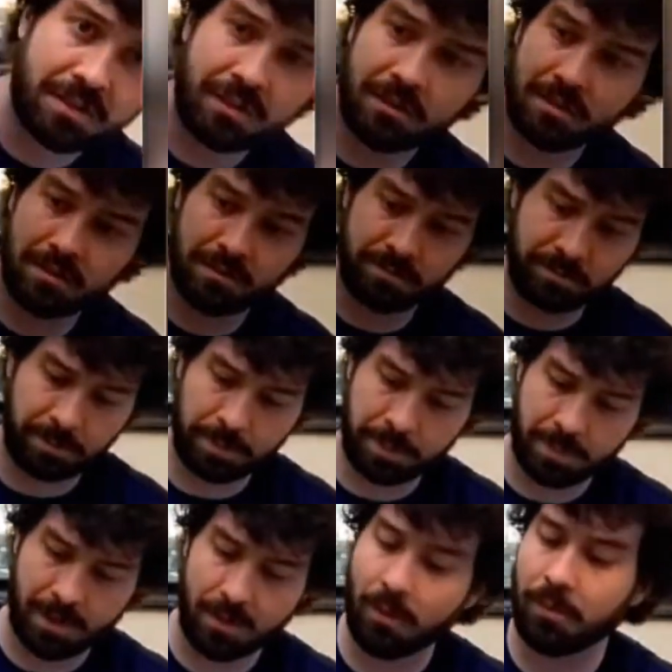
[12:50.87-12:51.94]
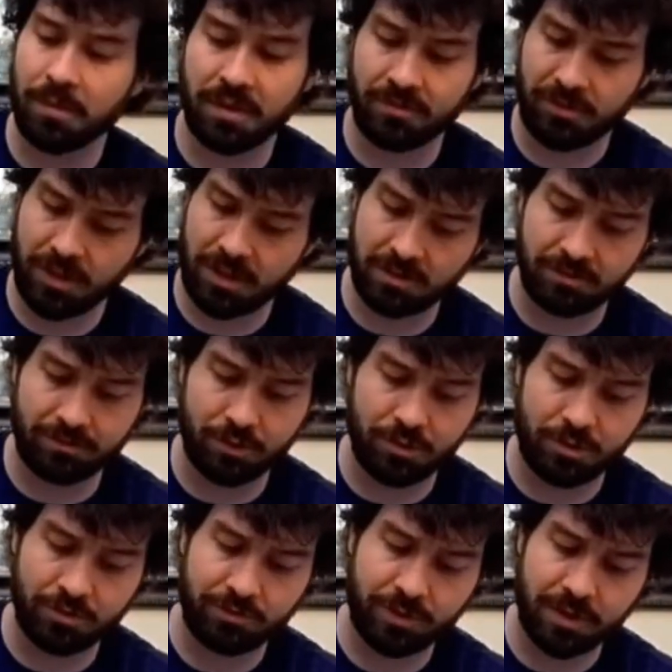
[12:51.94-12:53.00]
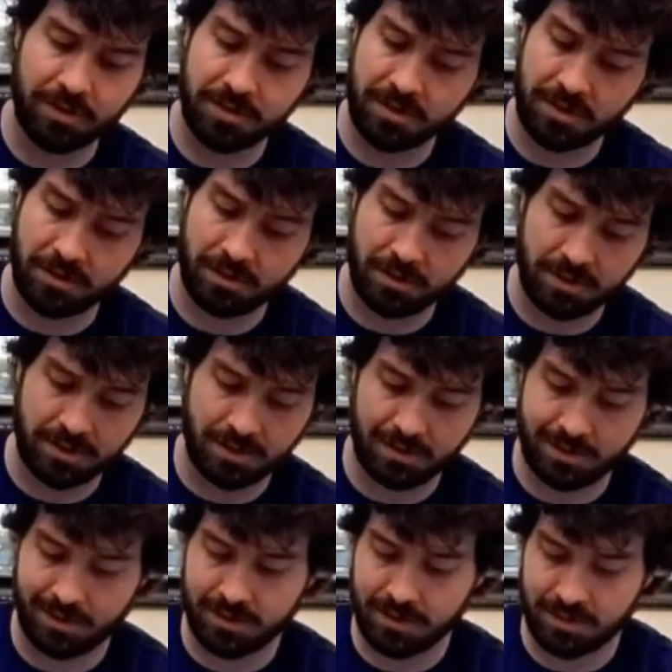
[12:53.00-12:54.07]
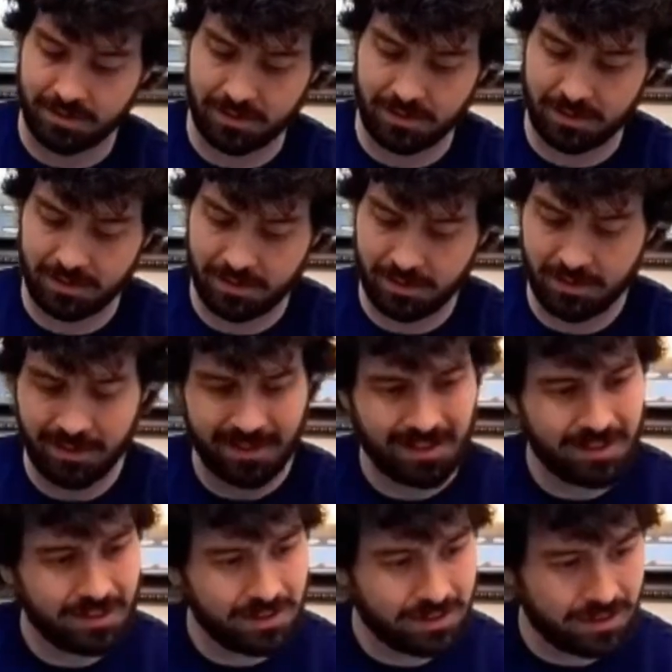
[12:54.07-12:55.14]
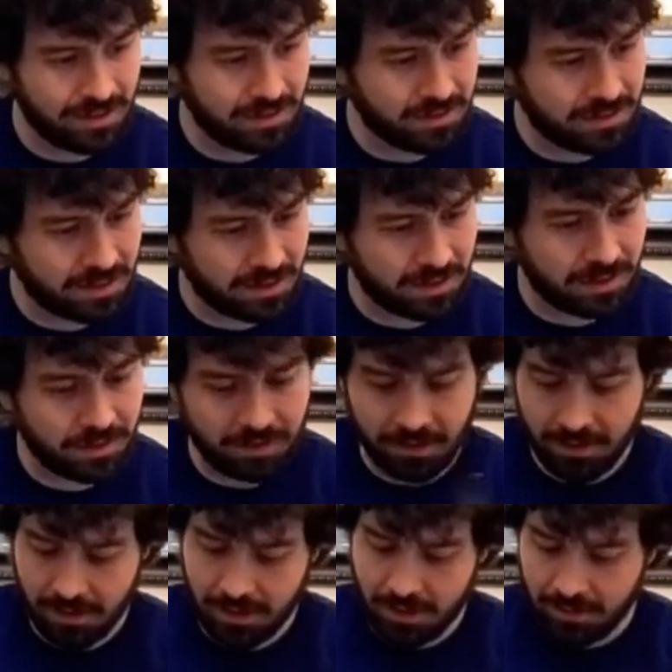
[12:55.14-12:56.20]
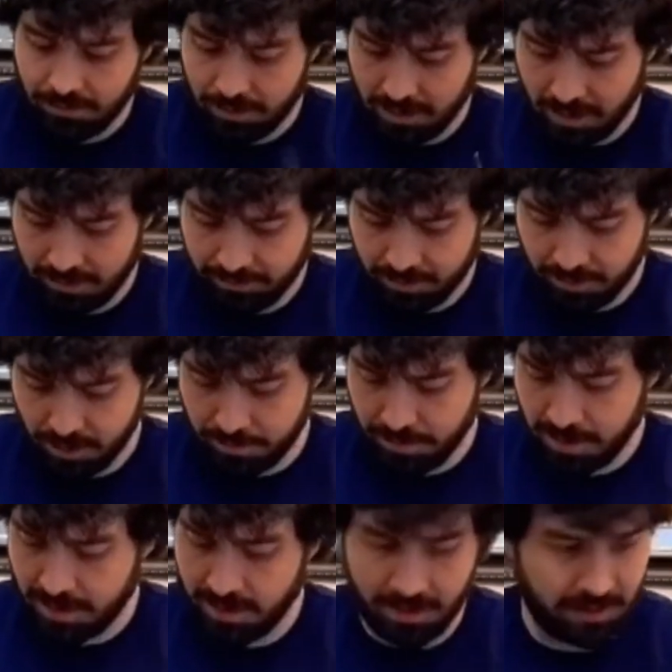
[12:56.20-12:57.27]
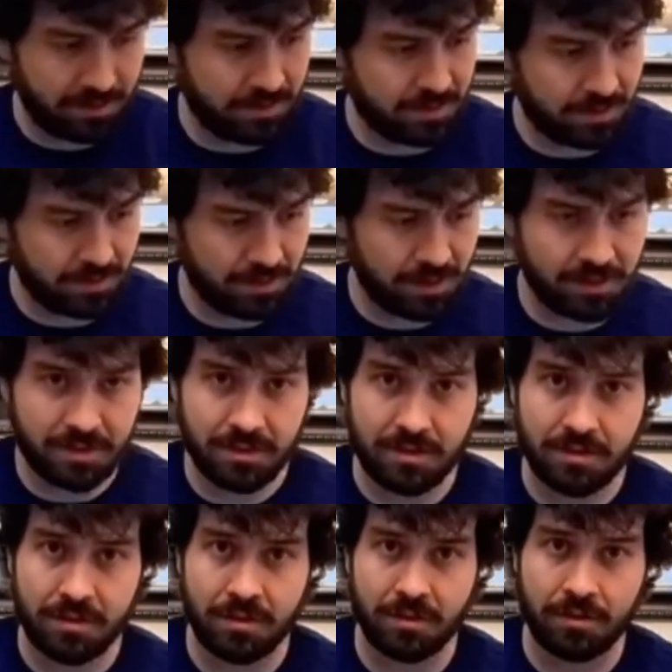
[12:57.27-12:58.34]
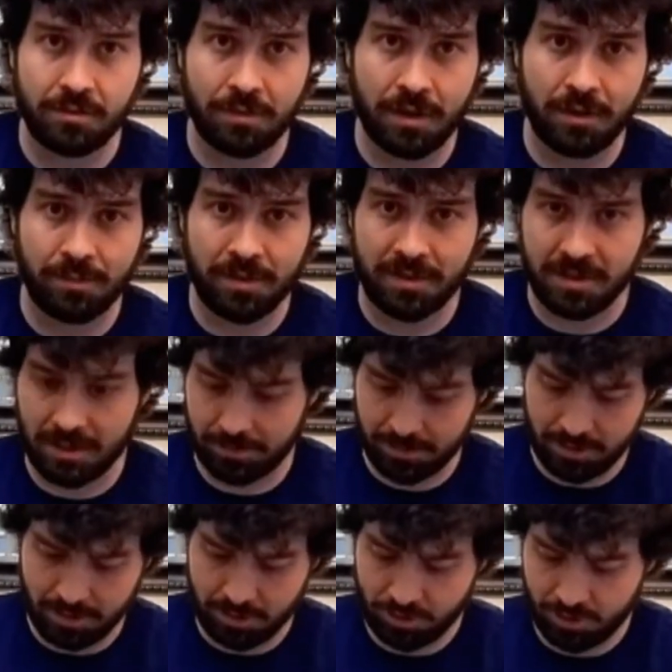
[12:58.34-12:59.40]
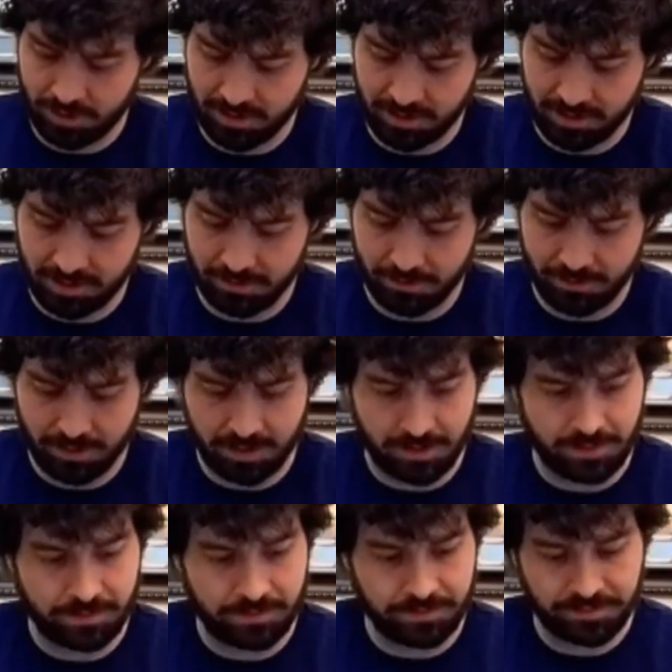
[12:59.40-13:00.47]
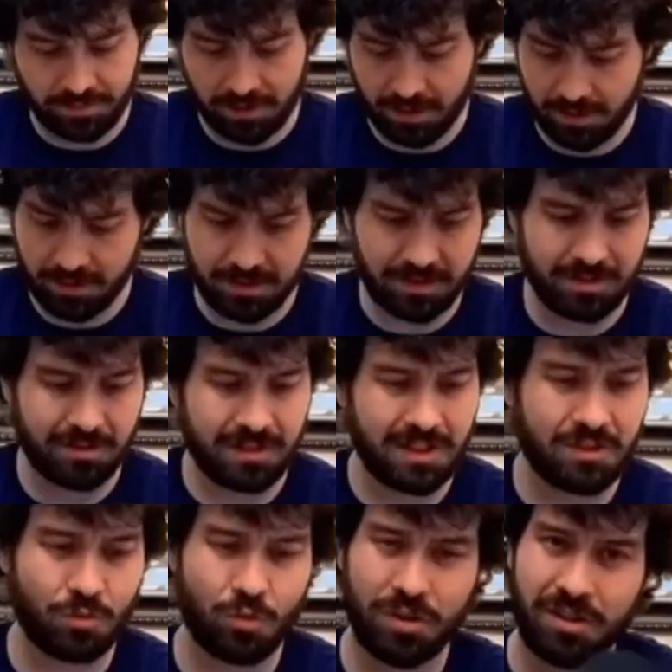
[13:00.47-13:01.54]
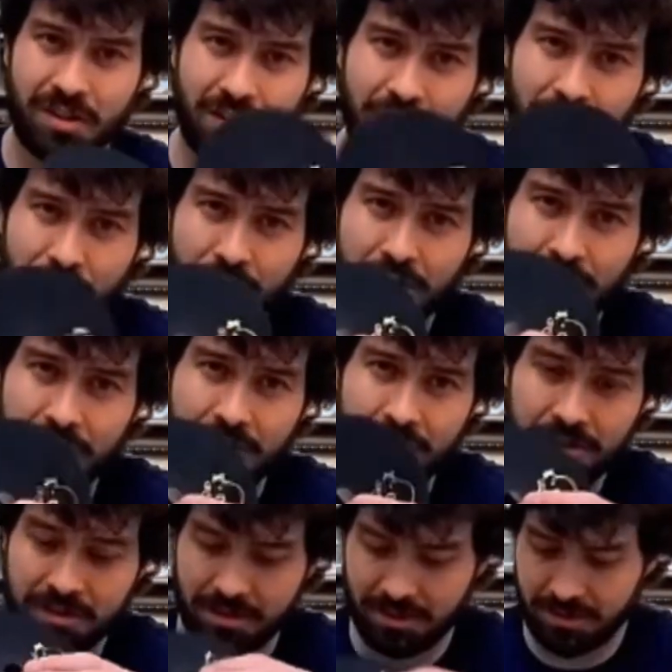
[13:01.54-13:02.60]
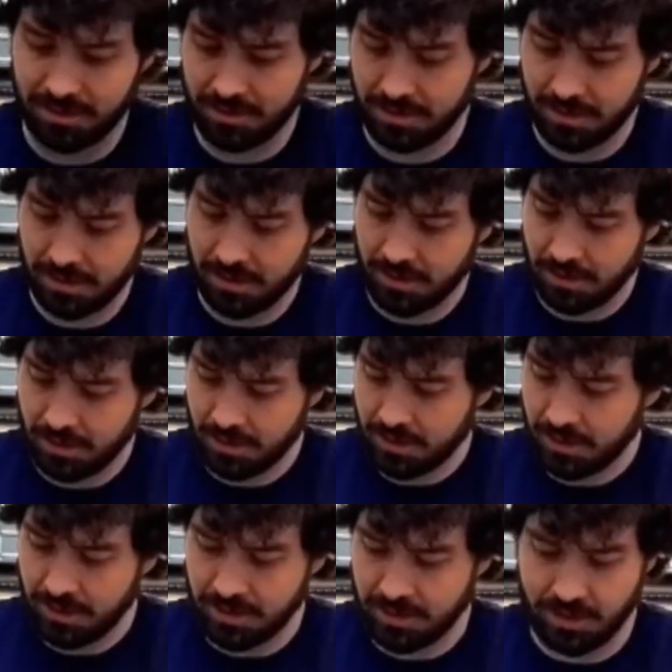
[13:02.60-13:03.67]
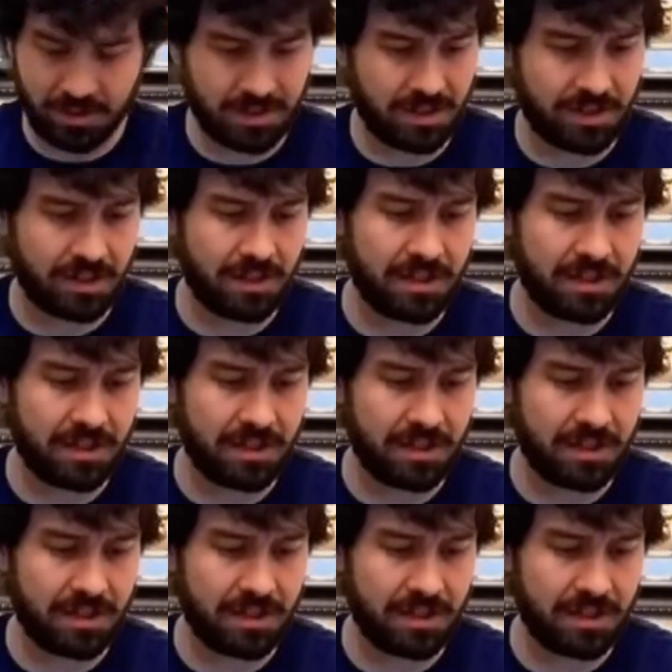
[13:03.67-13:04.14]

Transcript: you know. I'm a big fan of the Virtua Fighter series, and honestly, it looks like we got it from Japan, so it might have been damaged in transit, but well, that's weird. I don't know what the hell this is. It's just like an